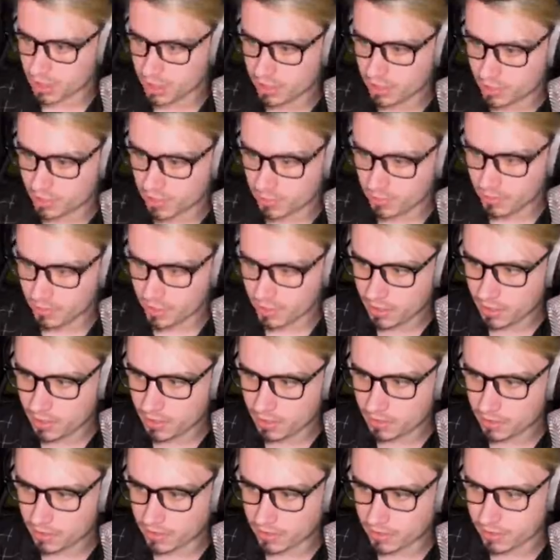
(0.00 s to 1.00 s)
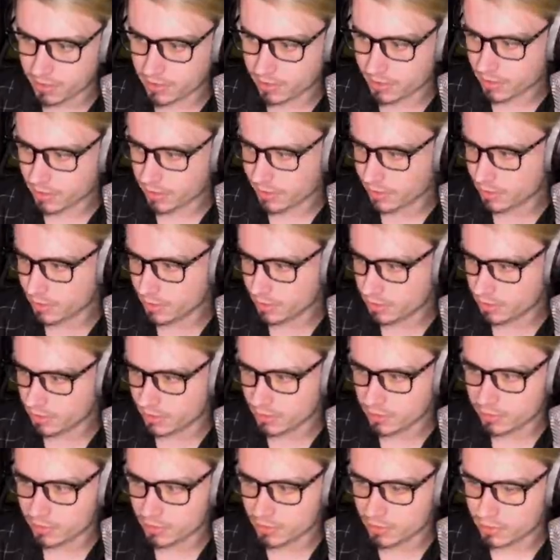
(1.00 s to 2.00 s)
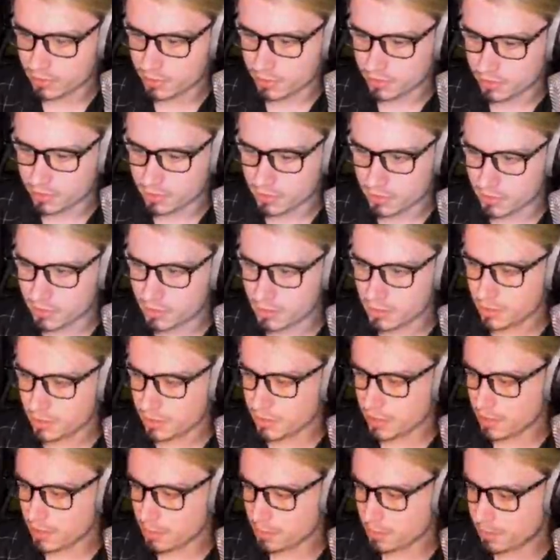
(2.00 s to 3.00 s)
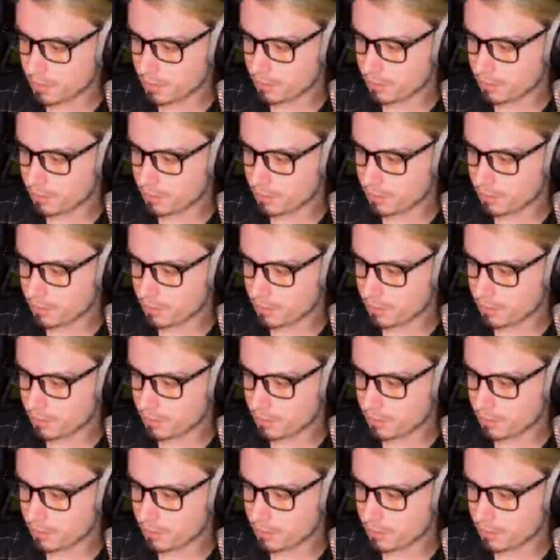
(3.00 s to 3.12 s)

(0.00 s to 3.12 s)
gonna heal up. Heal, heal, heal, heal, heal. Heal up.